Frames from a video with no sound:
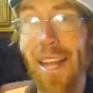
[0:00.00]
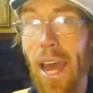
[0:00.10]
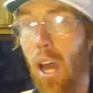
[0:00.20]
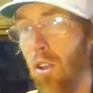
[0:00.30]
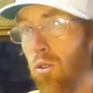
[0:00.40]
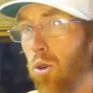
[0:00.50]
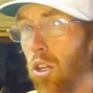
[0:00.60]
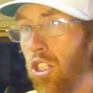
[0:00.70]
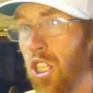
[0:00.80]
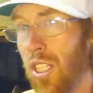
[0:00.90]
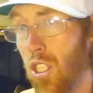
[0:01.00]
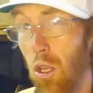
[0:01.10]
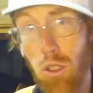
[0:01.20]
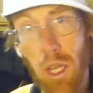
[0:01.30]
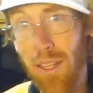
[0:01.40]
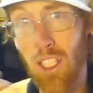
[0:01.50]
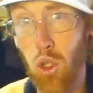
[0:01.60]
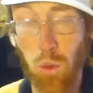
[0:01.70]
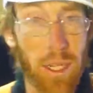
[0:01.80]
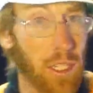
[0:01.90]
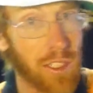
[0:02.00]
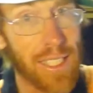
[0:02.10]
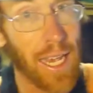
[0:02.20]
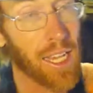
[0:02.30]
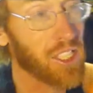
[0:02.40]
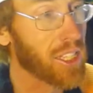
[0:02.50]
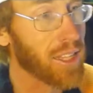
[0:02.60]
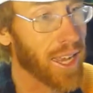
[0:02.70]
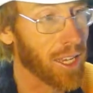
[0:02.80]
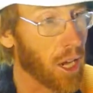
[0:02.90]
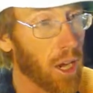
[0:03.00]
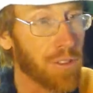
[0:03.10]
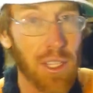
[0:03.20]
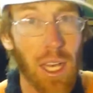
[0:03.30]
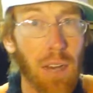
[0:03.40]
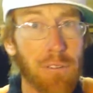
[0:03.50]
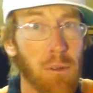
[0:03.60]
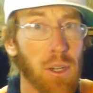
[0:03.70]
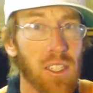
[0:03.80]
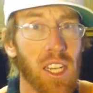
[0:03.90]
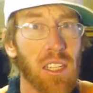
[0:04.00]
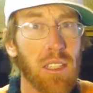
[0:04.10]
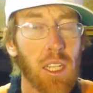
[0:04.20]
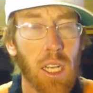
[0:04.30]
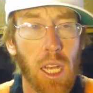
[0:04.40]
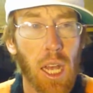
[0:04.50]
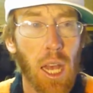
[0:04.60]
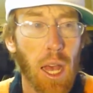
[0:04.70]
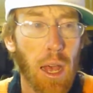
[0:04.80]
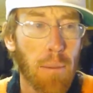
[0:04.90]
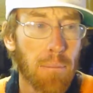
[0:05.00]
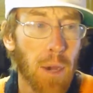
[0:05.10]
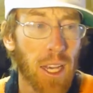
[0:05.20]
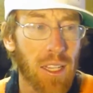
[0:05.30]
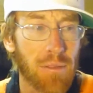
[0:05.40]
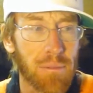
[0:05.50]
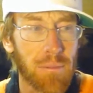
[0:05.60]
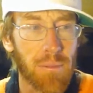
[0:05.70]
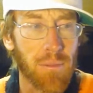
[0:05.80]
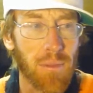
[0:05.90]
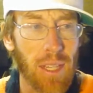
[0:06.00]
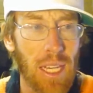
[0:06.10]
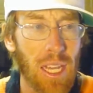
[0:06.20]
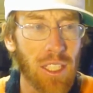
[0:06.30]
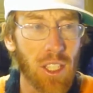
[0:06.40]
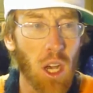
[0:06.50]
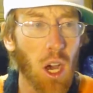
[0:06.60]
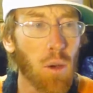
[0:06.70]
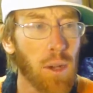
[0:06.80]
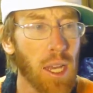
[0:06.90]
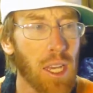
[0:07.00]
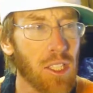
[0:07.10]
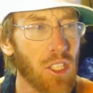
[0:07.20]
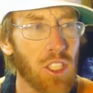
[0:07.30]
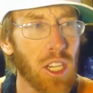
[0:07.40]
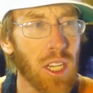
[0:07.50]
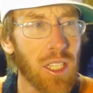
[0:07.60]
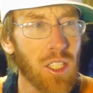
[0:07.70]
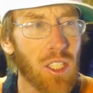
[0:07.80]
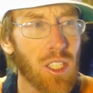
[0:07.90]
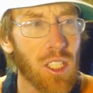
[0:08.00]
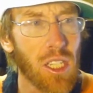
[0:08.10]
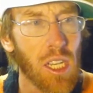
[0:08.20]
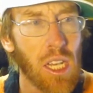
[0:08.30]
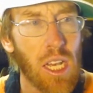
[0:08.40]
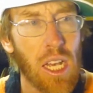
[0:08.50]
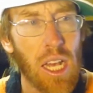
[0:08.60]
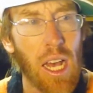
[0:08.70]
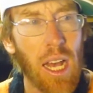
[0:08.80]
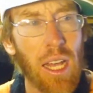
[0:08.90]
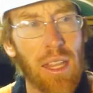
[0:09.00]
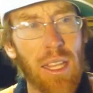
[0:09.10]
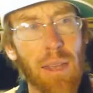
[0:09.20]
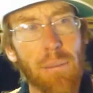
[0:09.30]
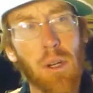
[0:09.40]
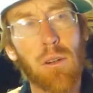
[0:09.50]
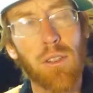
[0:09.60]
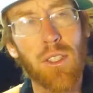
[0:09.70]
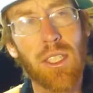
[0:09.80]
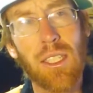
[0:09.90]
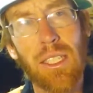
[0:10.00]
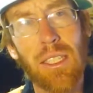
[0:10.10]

it out or just goes on this weird tangent, like off the cuff and whatnot, but it's always just the most